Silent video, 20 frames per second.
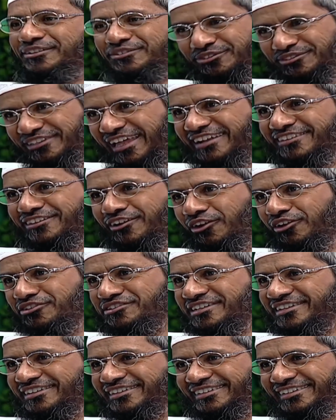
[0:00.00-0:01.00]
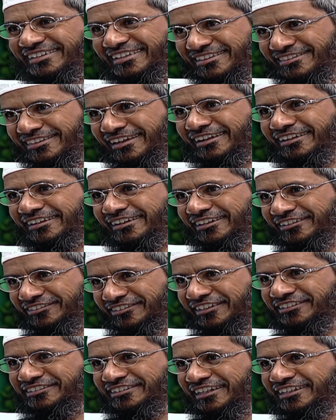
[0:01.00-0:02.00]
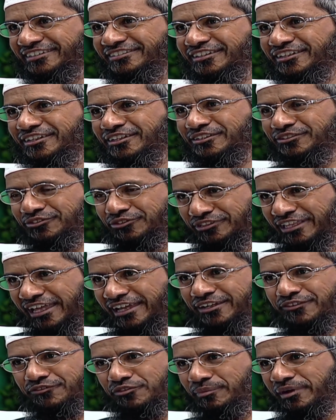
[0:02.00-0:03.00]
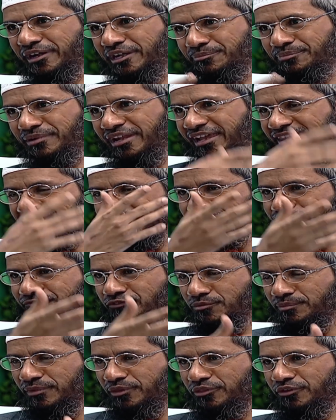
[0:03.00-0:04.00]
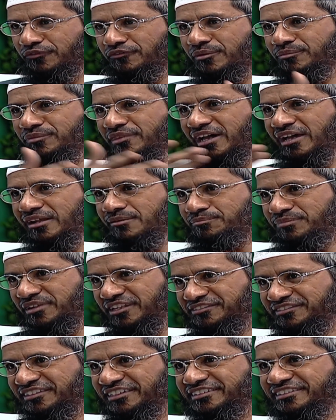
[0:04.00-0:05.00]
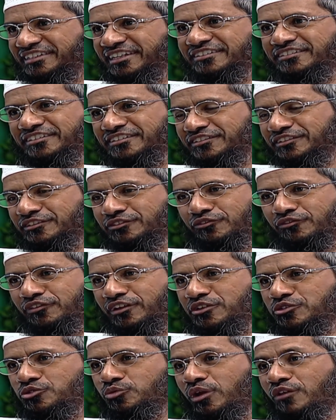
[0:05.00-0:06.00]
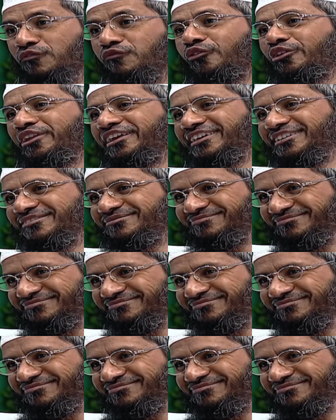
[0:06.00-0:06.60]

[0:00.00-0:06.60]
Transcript: So that's the logic. He said 6 days. So that if you multiply the full month of Ramadan plus 6 days, it's equivalent to one full year.